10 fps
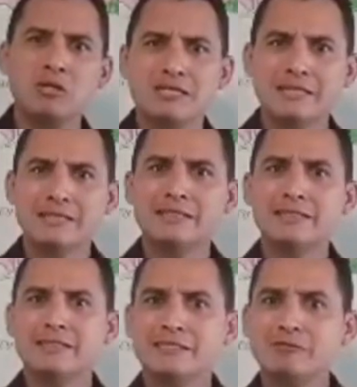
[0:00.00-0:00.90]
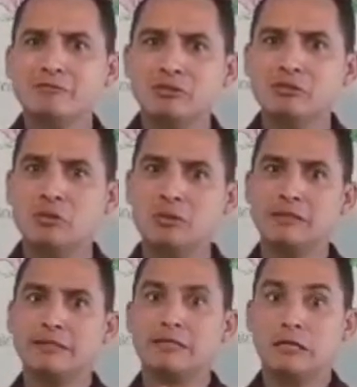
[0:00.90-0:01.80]
The means of
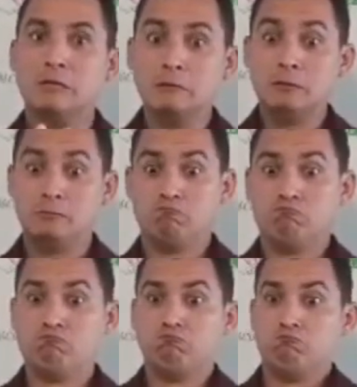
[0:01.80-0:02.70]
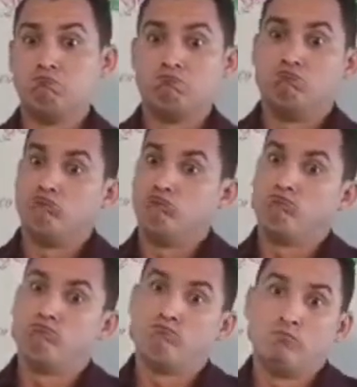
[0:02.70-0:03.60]
transportation going into these rural
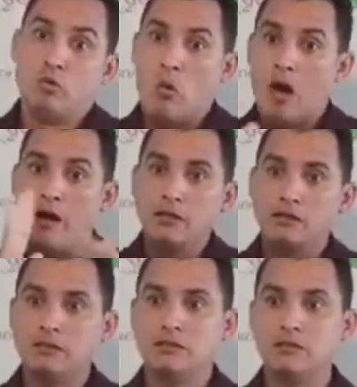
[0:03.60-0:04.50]
areas are almost